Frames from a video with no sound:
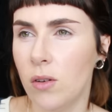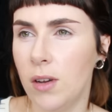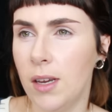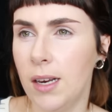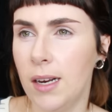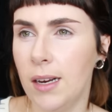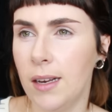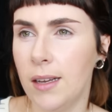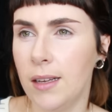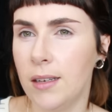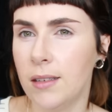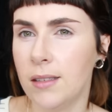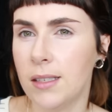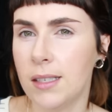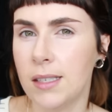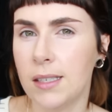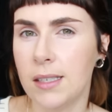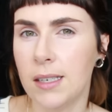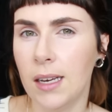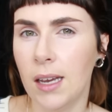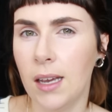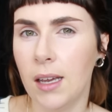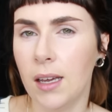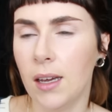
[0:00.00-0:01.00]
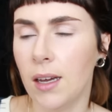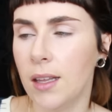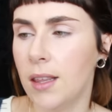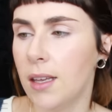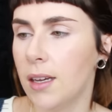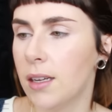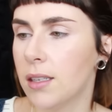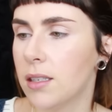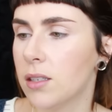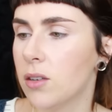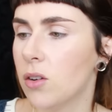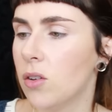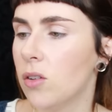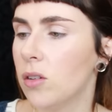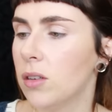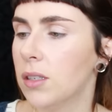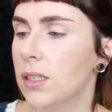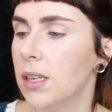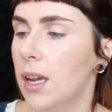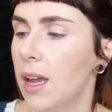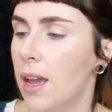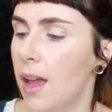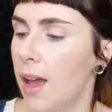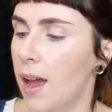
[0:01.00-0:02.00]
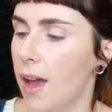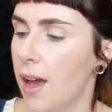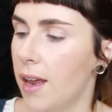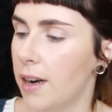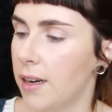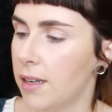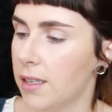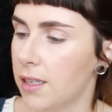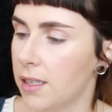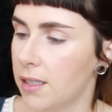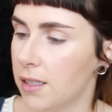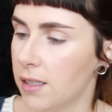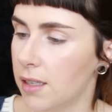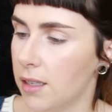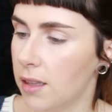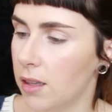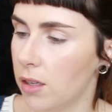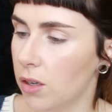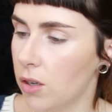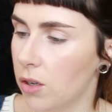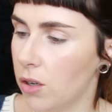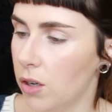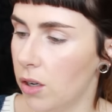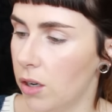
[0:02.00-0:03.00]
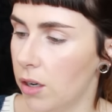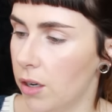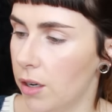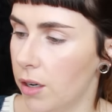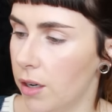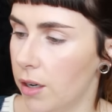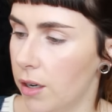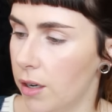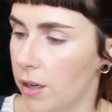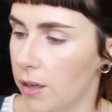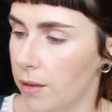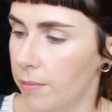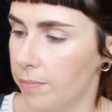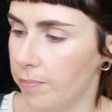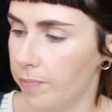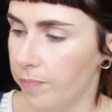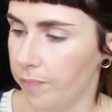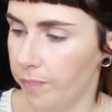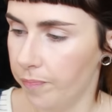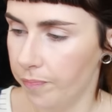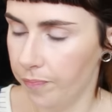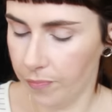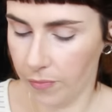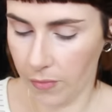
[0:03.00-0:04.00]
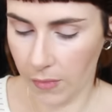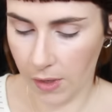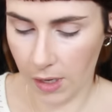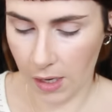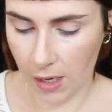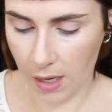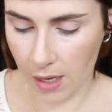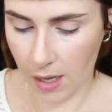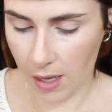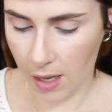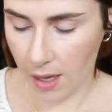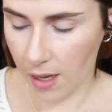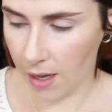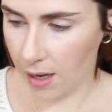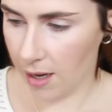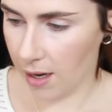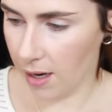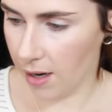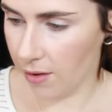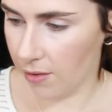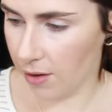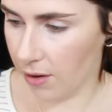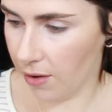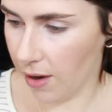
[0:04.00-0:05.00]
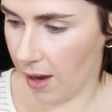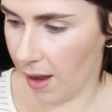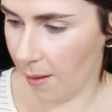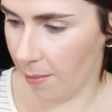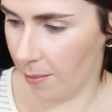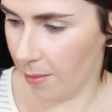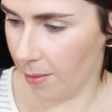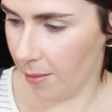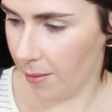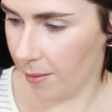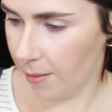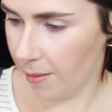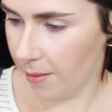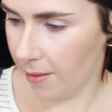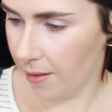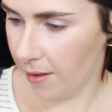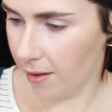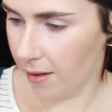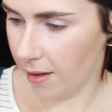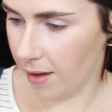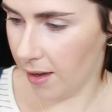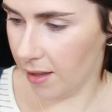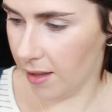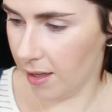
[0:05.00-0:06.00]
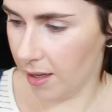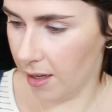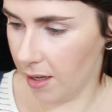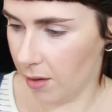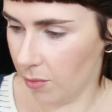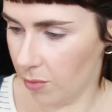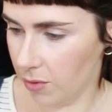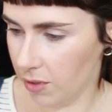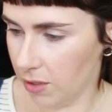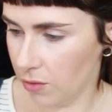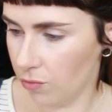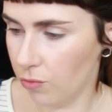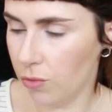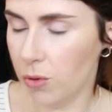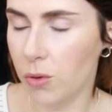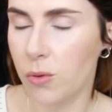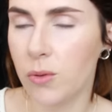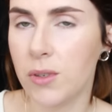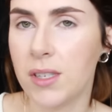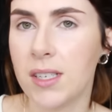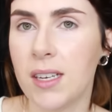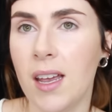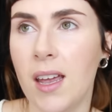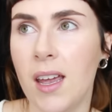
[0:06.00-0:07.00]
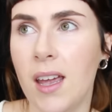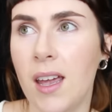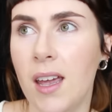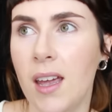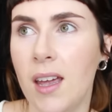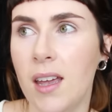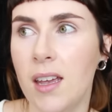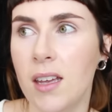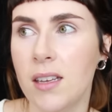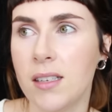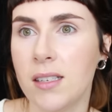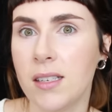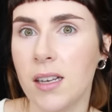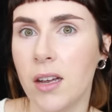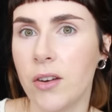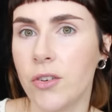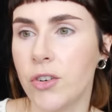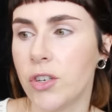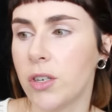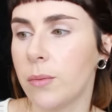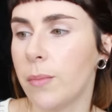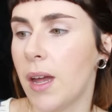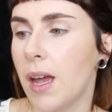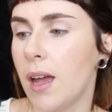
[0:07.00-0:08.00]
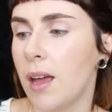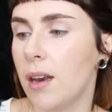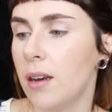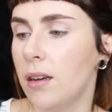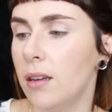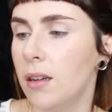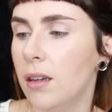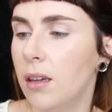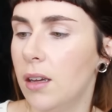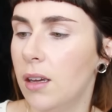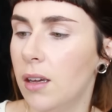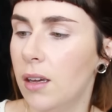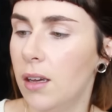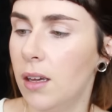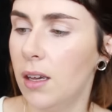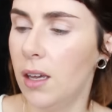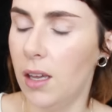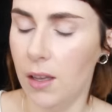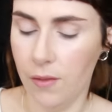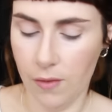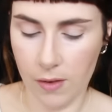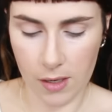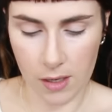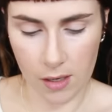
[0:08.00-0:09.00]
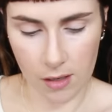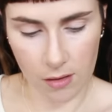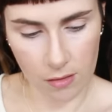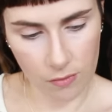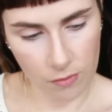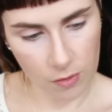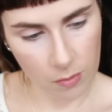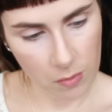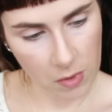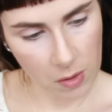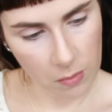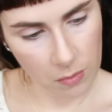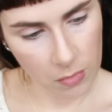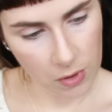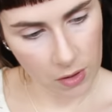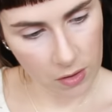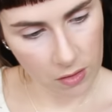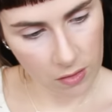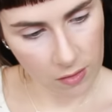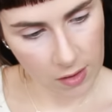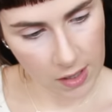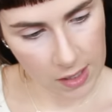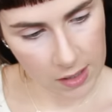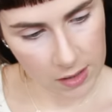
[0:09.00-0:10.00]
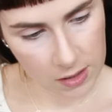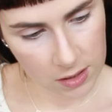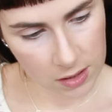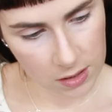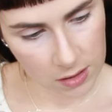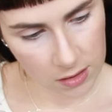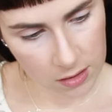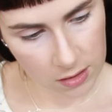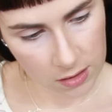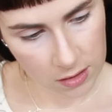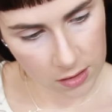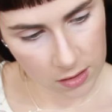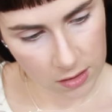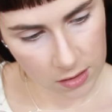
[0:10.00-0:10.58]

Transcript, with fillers: Oil in Stick, I think it's called. And it is in the colour Aracrap. I think it was Rosé Saint-Germain, if I remember correct.